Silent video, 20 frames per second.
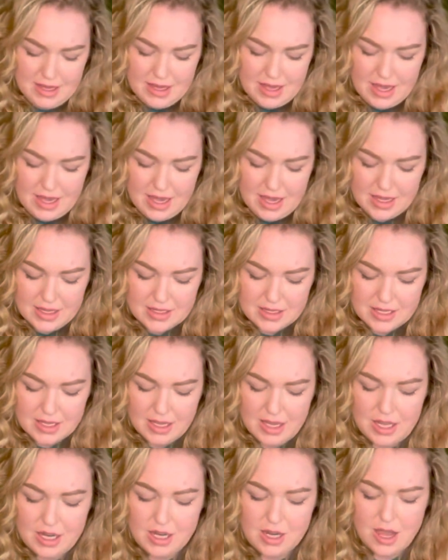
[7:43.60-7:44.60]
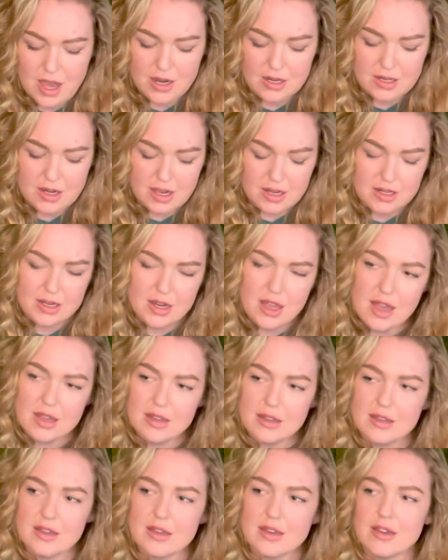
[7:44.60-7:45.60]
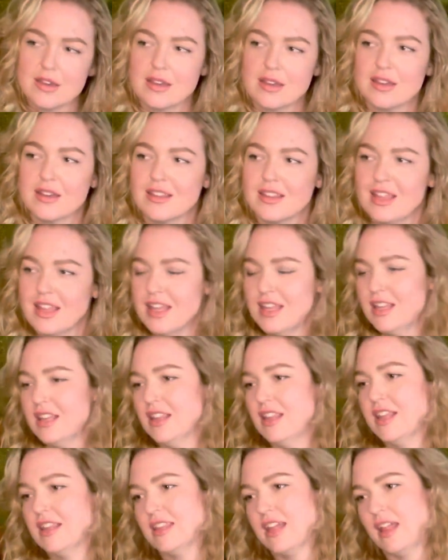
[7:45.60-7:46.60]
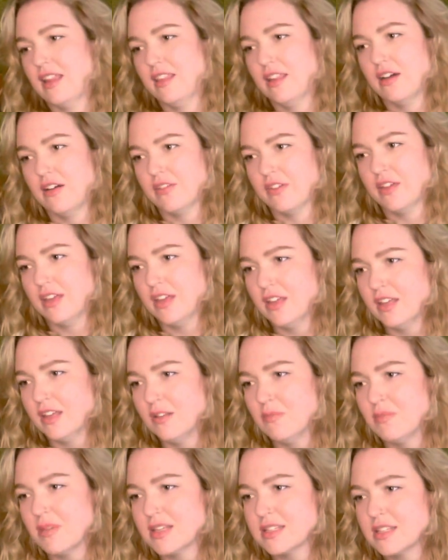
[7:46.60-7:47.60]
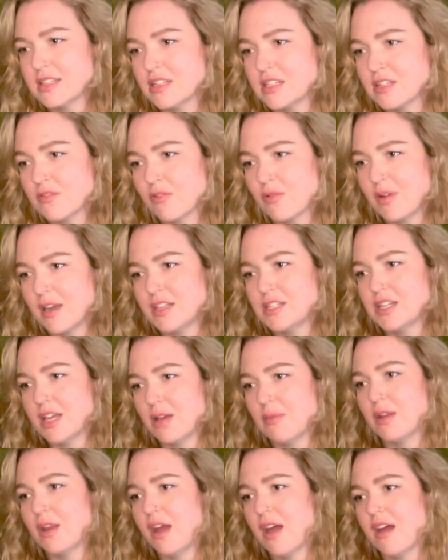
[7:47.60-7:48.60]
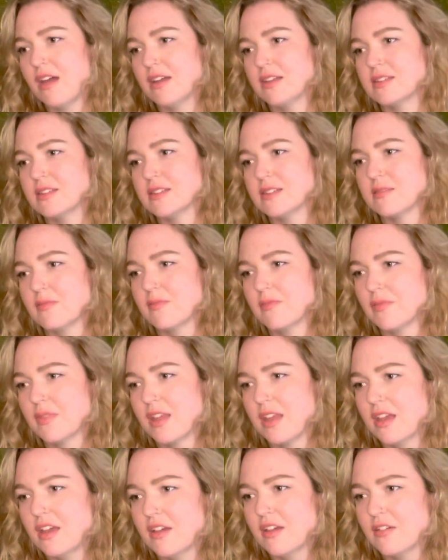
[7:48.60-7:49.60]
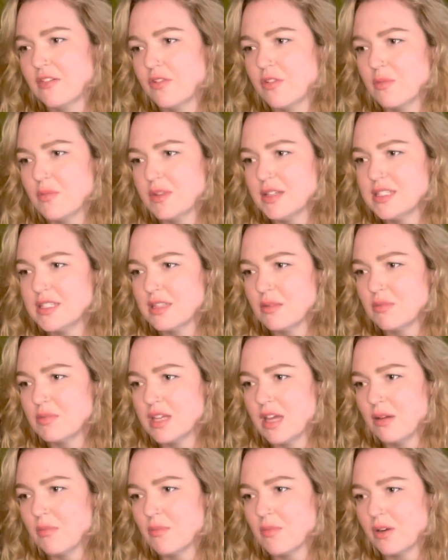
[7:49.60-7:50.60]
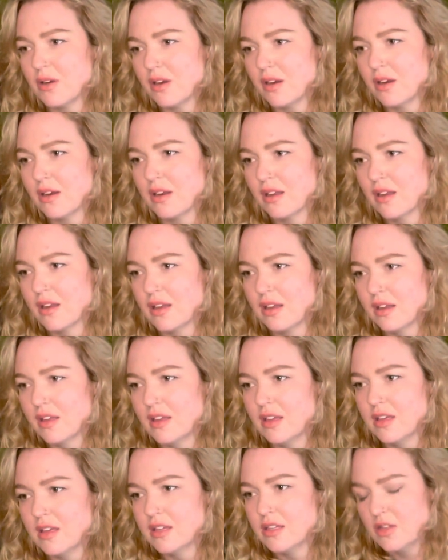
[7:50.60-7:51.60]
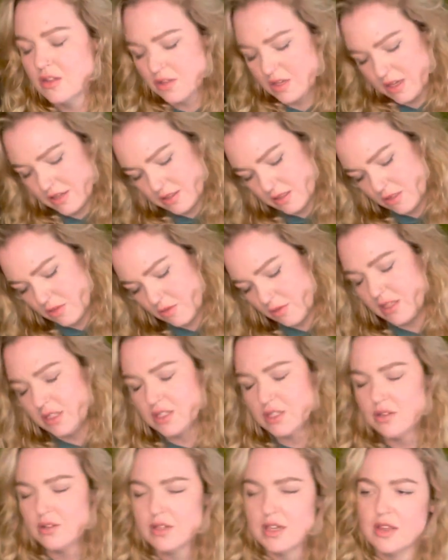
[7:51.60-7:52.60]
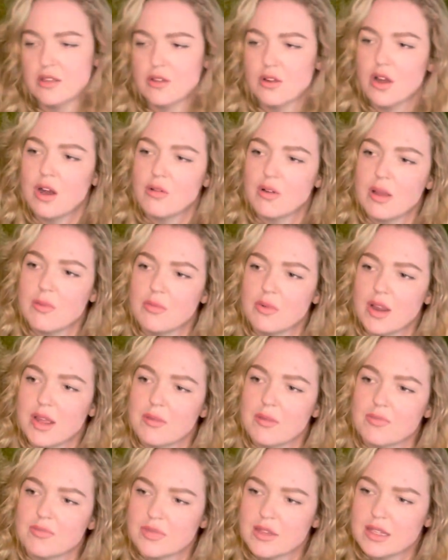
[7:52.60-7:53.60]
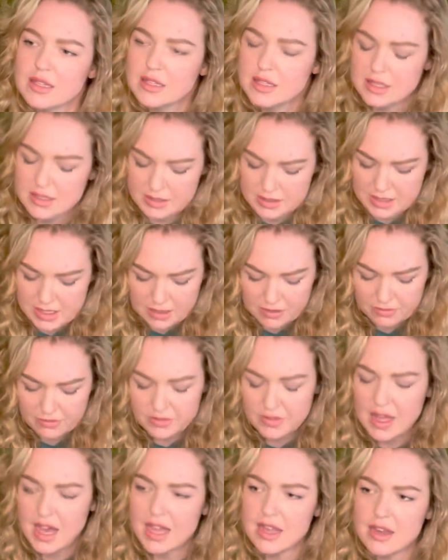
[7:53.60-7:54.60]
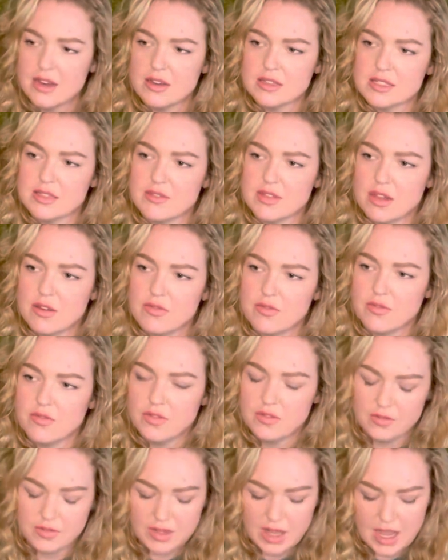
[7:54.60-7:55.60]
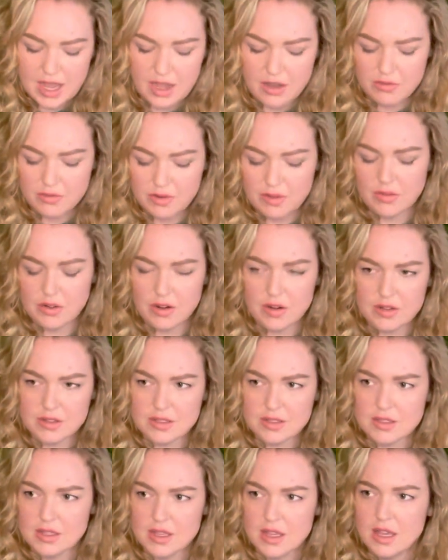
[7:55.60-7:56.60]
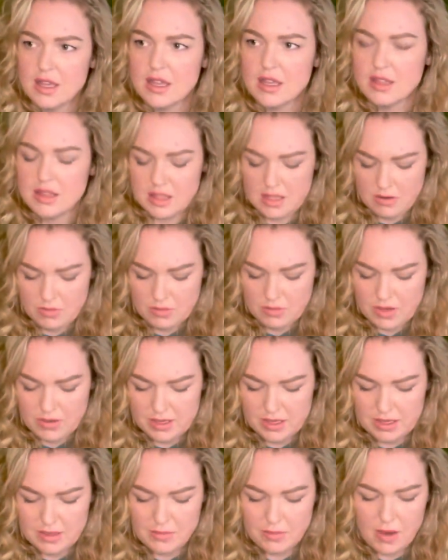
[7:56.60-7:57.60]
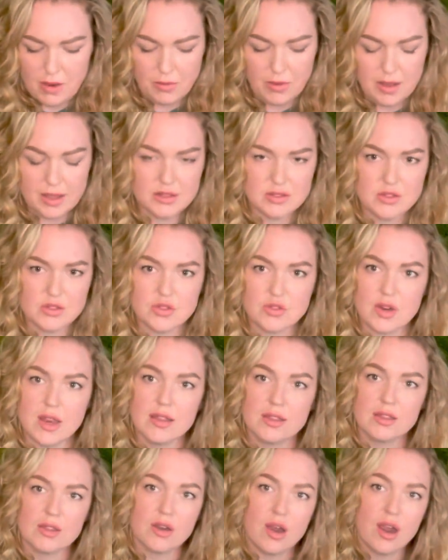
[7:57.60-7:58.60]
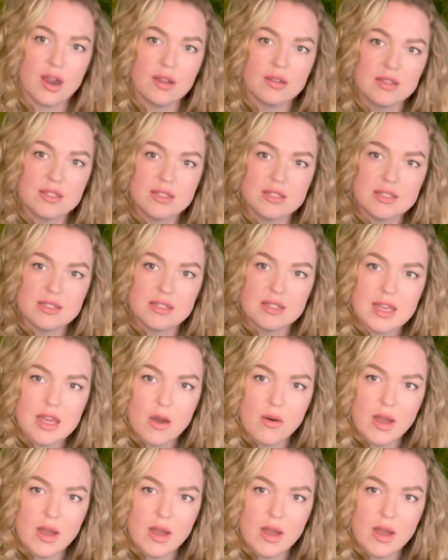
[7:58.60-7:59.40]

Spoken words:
And a knock, knock, knock. Let that love in. Messages for my Geminis for mid-September 2022. Yeah, they're all rep ring. Taking flyers. If they fly out in reverse, then we read them that way. Strength card. This is Leo